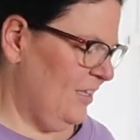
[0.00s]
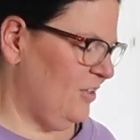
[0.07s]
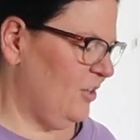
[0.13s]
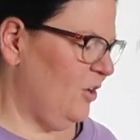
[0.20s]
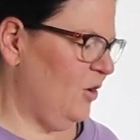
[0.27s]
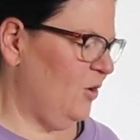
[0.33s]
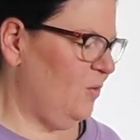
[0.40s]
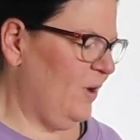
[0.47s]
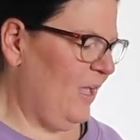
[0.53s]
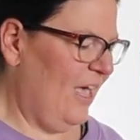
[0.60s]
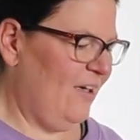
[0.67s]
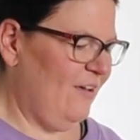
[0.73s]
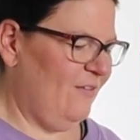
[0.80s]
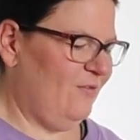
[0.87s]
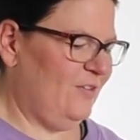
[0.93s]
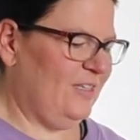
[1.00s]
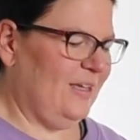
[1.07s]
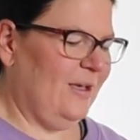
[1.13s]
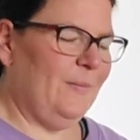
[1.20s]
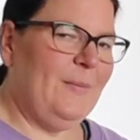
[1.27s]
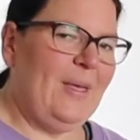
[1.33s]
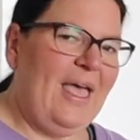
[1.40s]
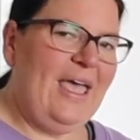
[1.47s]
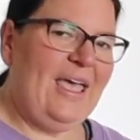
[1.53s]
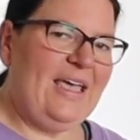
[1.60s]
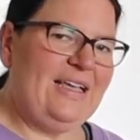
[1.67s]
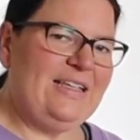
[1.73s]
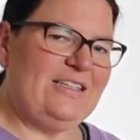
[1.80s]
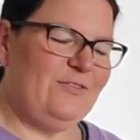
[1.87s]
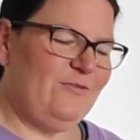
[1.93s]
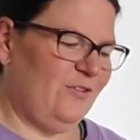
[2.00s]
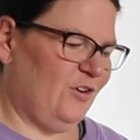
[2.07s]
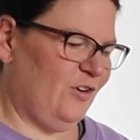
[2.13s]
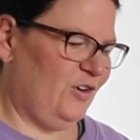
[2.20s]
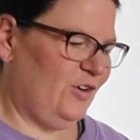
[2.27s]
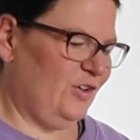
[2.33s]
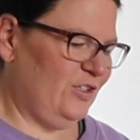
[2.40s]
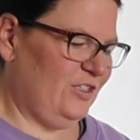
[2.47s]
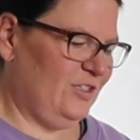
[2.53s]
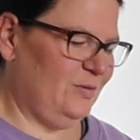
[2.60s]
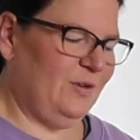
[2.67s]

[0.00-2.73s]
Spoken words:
So we have some eggs, of course.